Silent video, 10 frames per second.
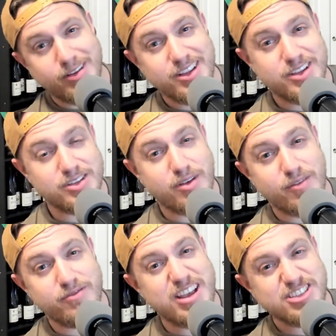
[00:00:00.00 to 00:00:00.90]
is
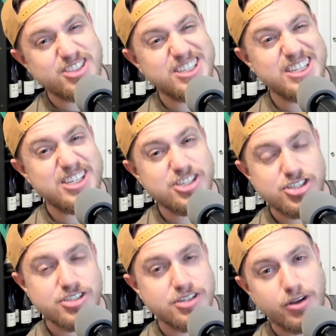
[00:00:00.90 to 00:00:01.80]

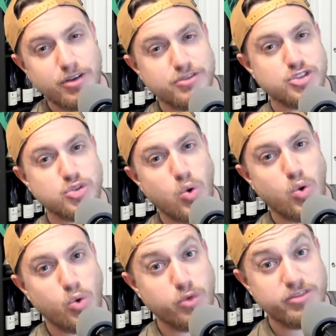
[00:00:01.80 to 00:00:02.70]
Vestige of
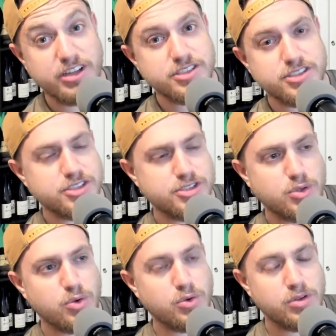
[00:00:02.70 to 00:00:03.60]
Soul, or Vestige of
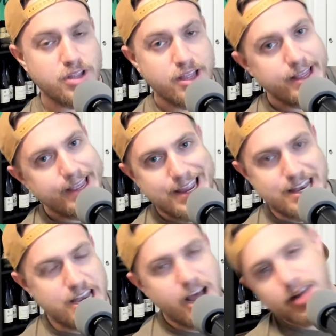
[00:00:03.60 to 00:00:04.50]
Soul, and
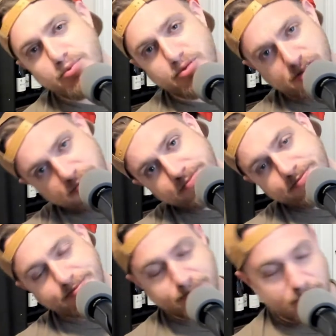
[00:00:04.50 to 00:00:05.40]
not in Prism,
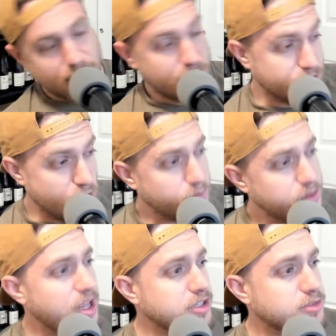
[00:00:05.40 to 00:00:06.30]
because nobody
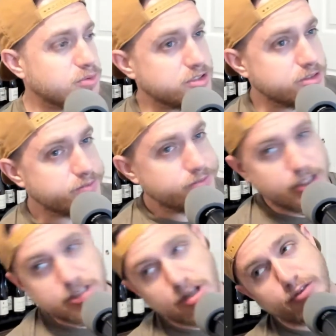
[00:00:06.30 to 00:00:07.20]
likes Prism,
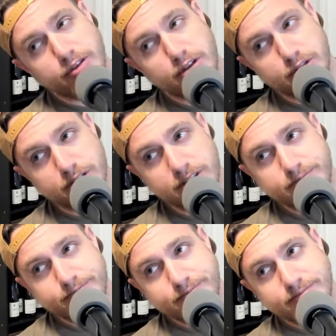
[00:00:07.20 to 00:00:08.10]
myself included.
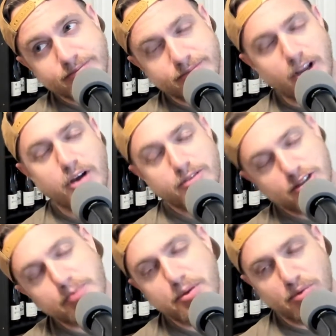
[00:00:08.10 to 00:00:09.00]
No,
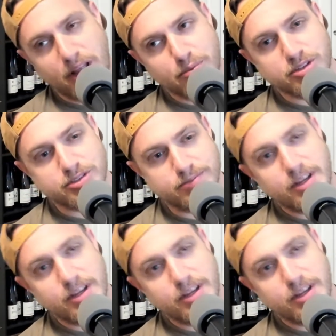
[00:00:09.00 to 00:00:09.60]
some people like Prism.